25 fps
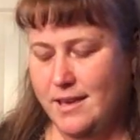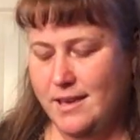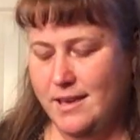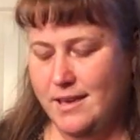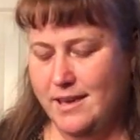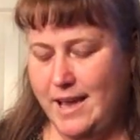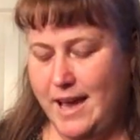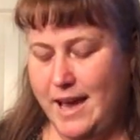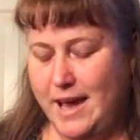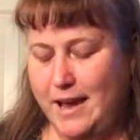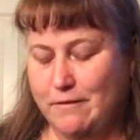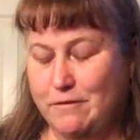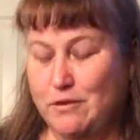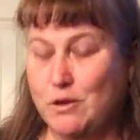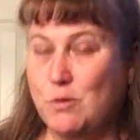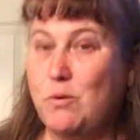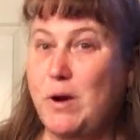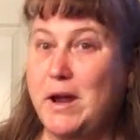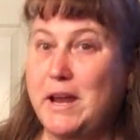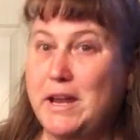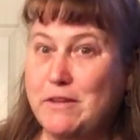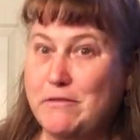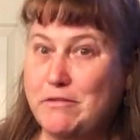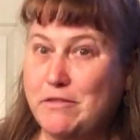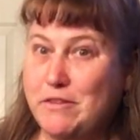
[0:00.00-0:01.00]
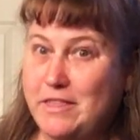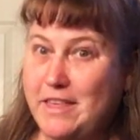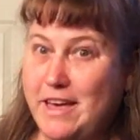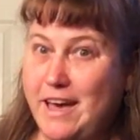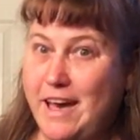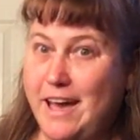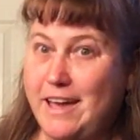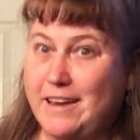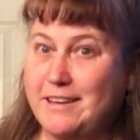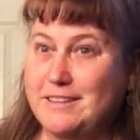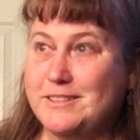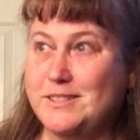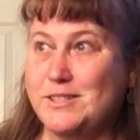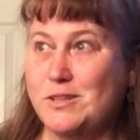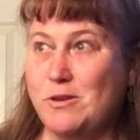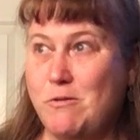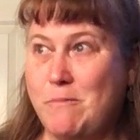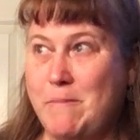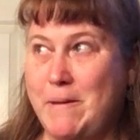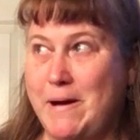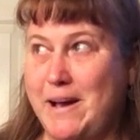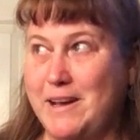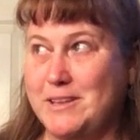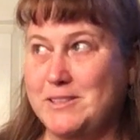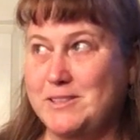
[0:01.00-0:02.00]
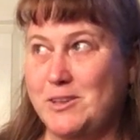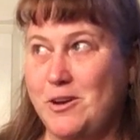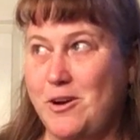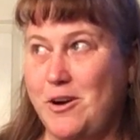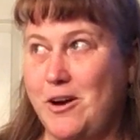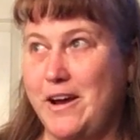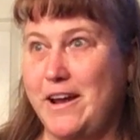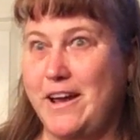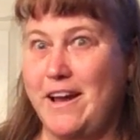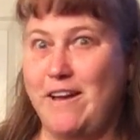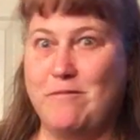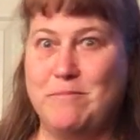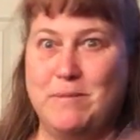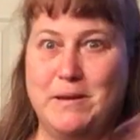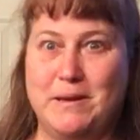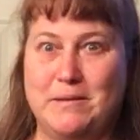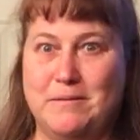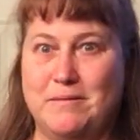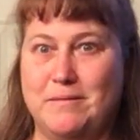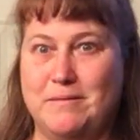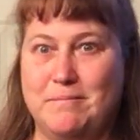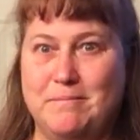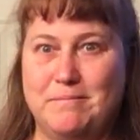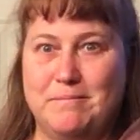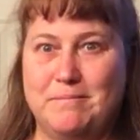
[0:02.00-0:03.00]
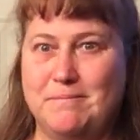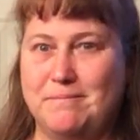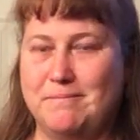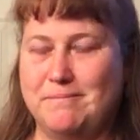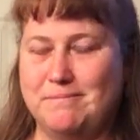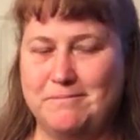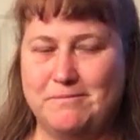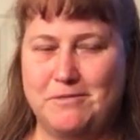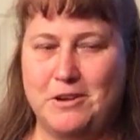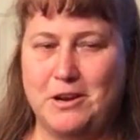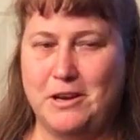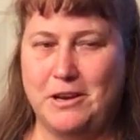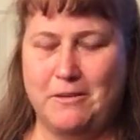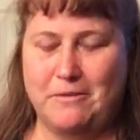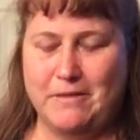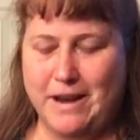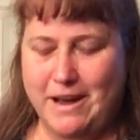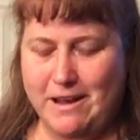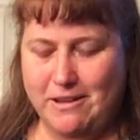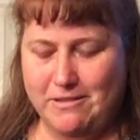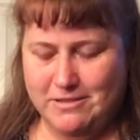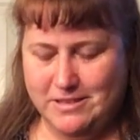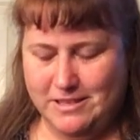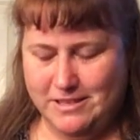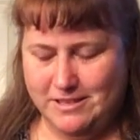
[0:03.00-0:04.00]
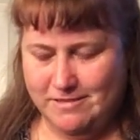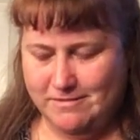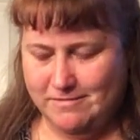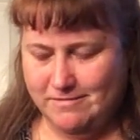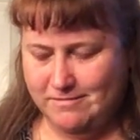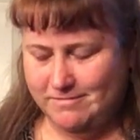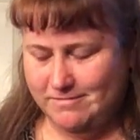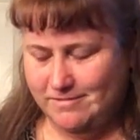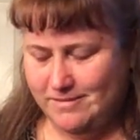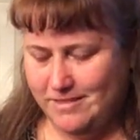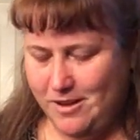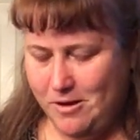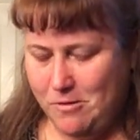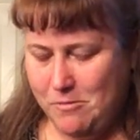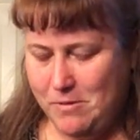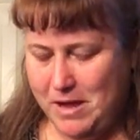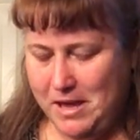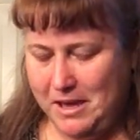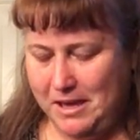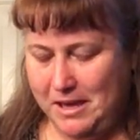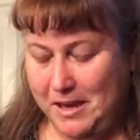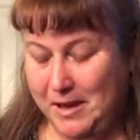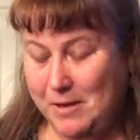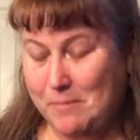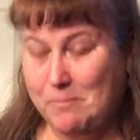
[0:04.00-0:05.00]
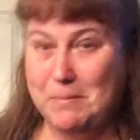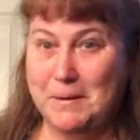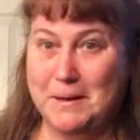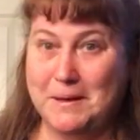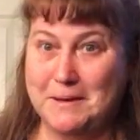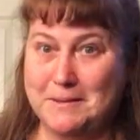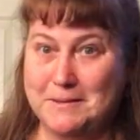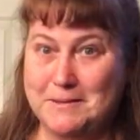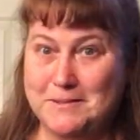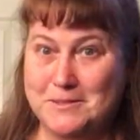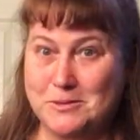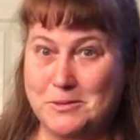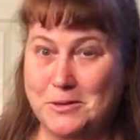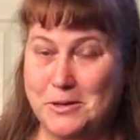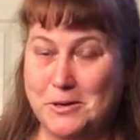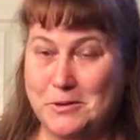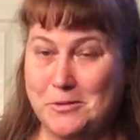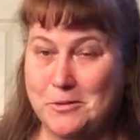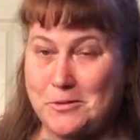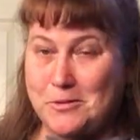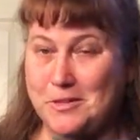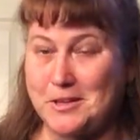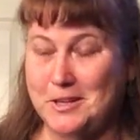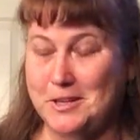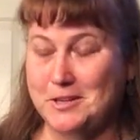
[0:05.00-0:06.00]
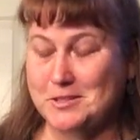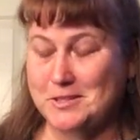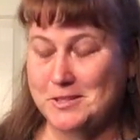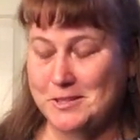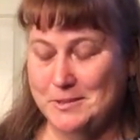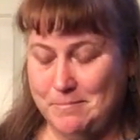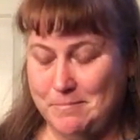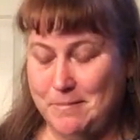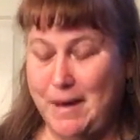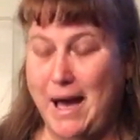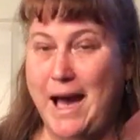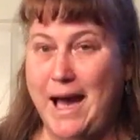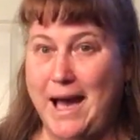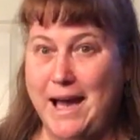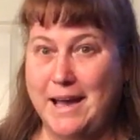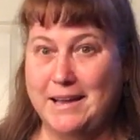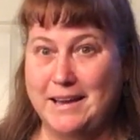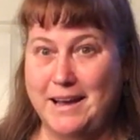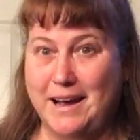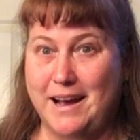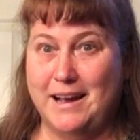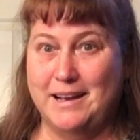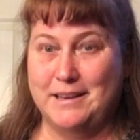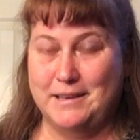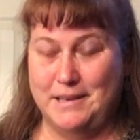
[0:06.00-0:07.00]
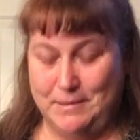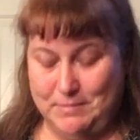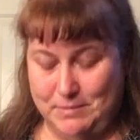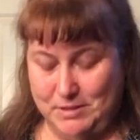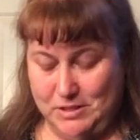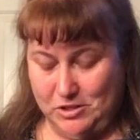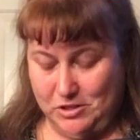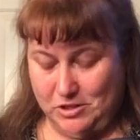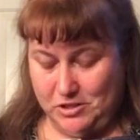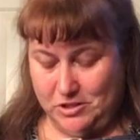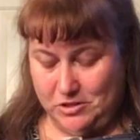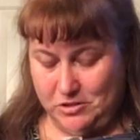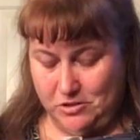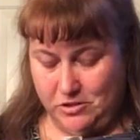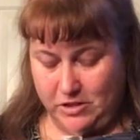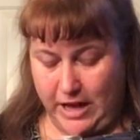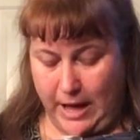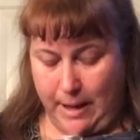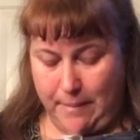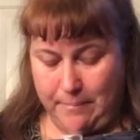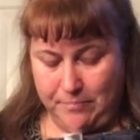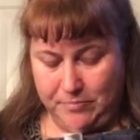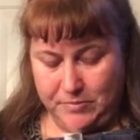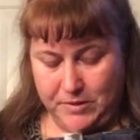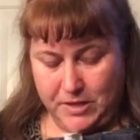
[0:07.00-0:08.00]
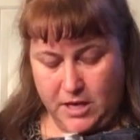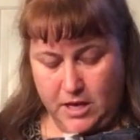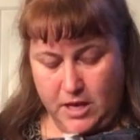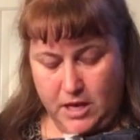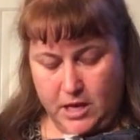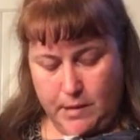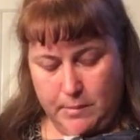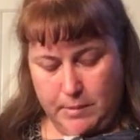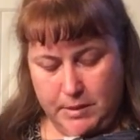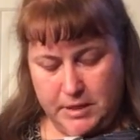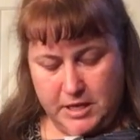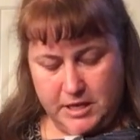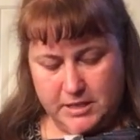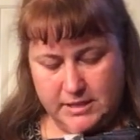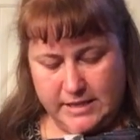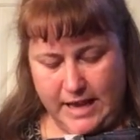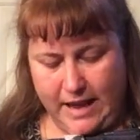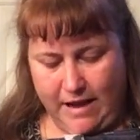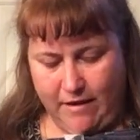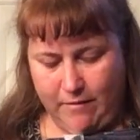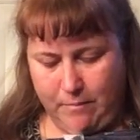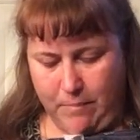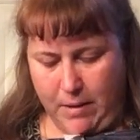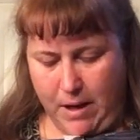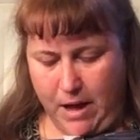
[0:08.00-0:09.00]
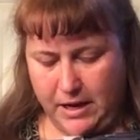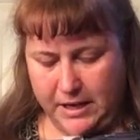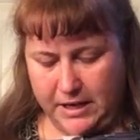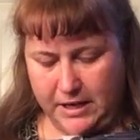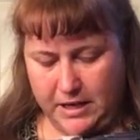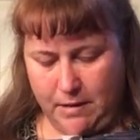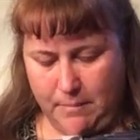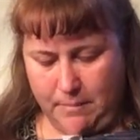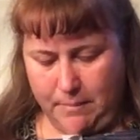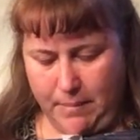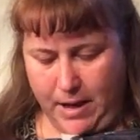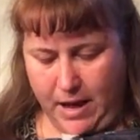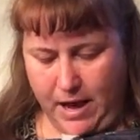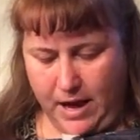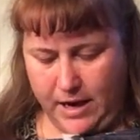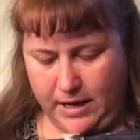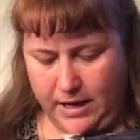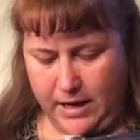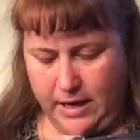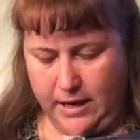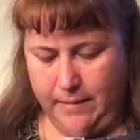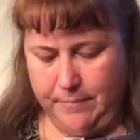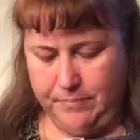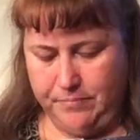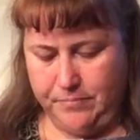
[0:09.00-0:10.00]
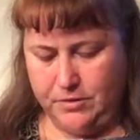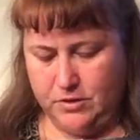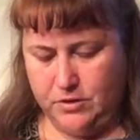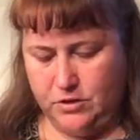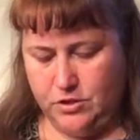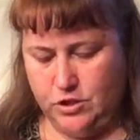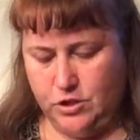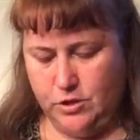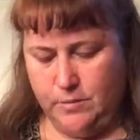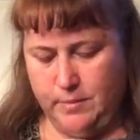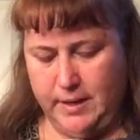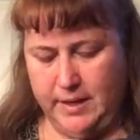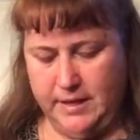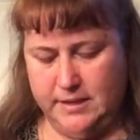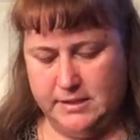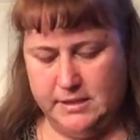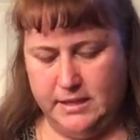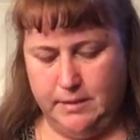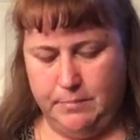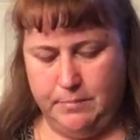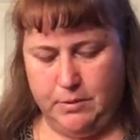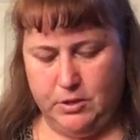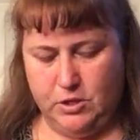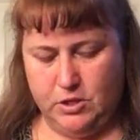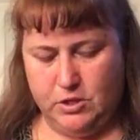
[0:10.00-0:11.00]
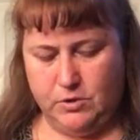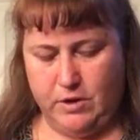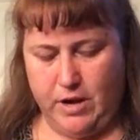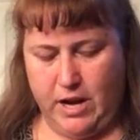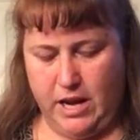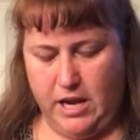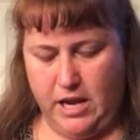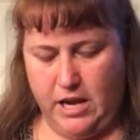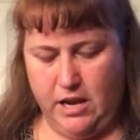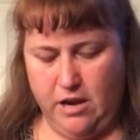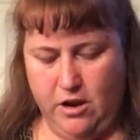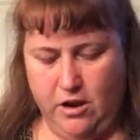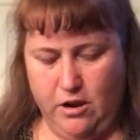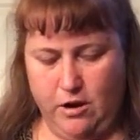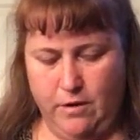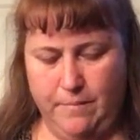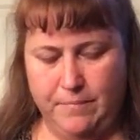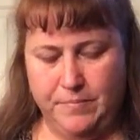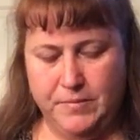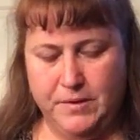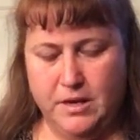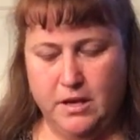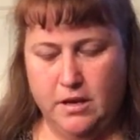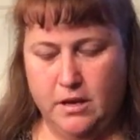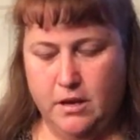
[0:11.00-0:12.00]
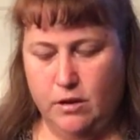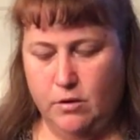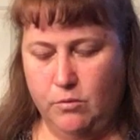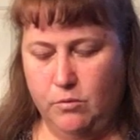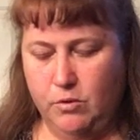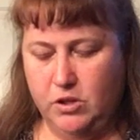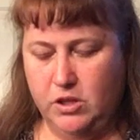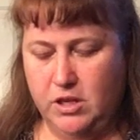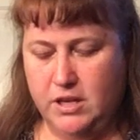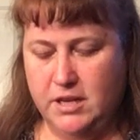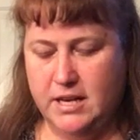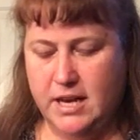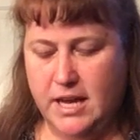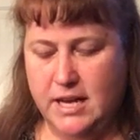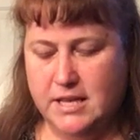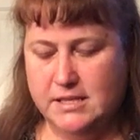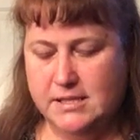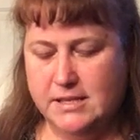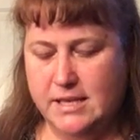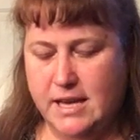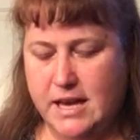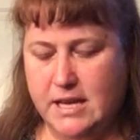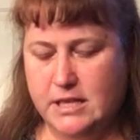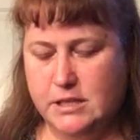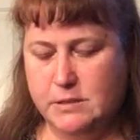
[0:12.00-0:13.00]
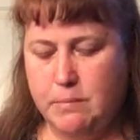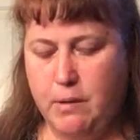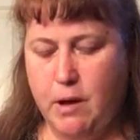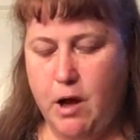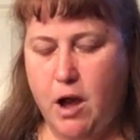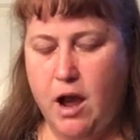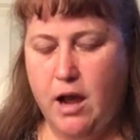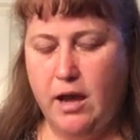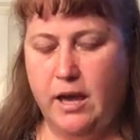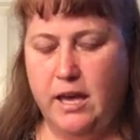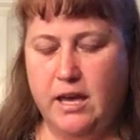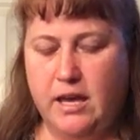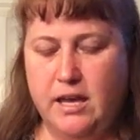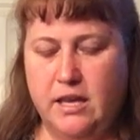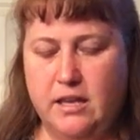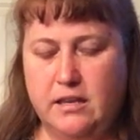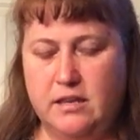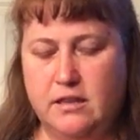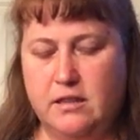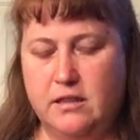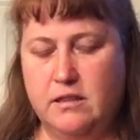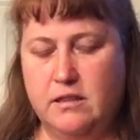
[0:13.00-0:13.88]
yeah, if you're waiting for that, so am I. Sorry, I've been running around and away camping, doing other things. I am still gonna do that. But these have pocket on pocket, two big zippers right here, really nice size pocket